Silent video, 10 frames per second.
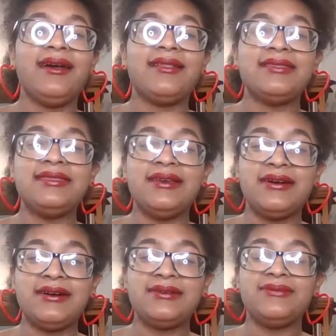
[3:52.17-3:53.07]

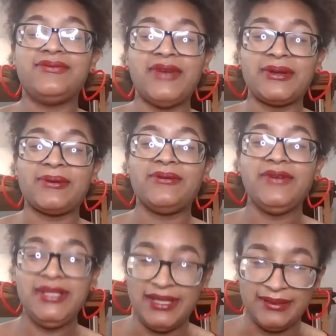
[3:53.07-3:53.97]
the federal
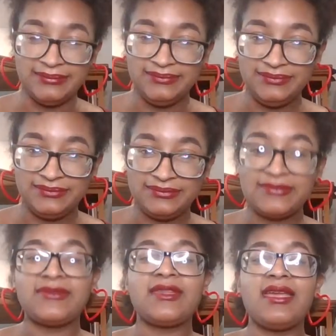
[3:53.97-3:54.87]
funding.
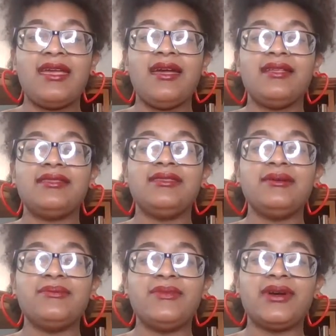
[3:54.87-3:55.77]

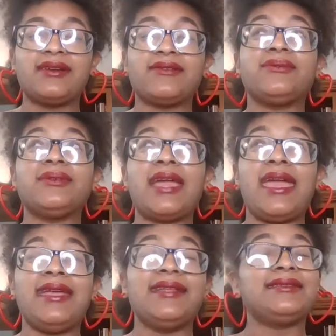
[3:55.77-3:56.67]

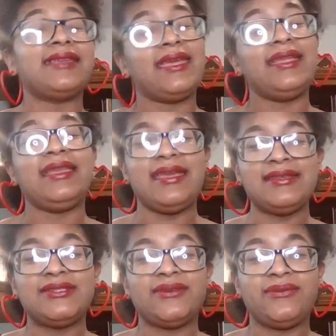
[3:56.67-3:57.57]
And
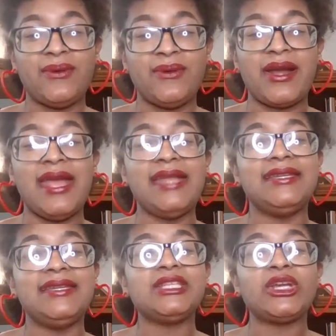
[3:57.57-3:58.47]

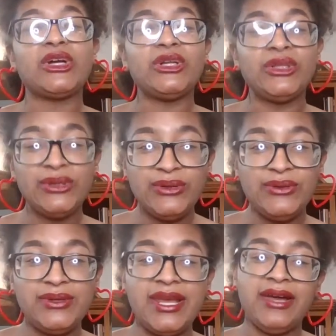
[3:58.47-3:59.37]
it does
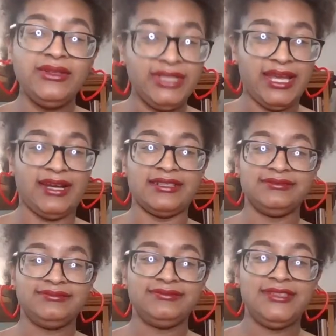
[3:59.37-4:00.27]
include healthcare.
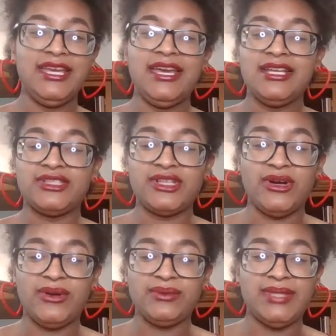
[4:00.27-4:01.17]

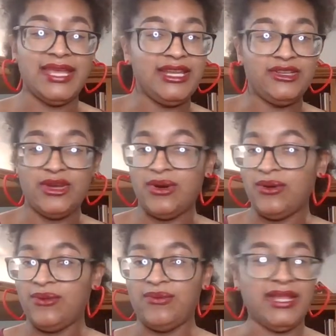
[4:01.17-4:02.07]
So they didn't
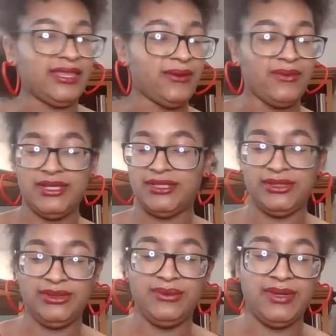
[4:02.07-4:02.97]
know what they wanted to
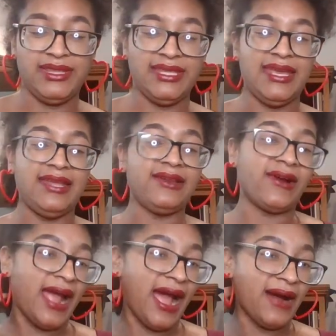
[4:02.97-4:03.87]
do with it
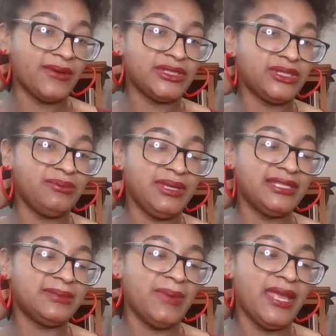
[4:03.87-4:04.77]
or how it should be
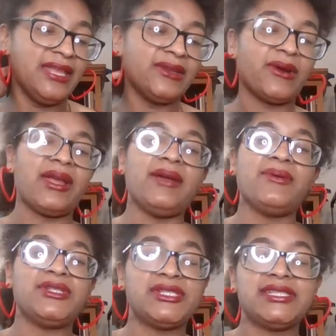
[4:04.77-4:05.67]
spent, or it
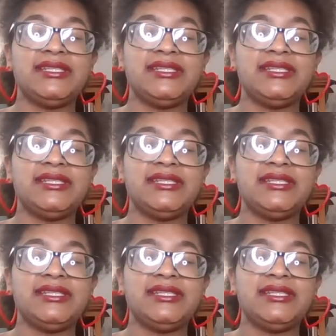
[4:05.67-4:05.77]
was just a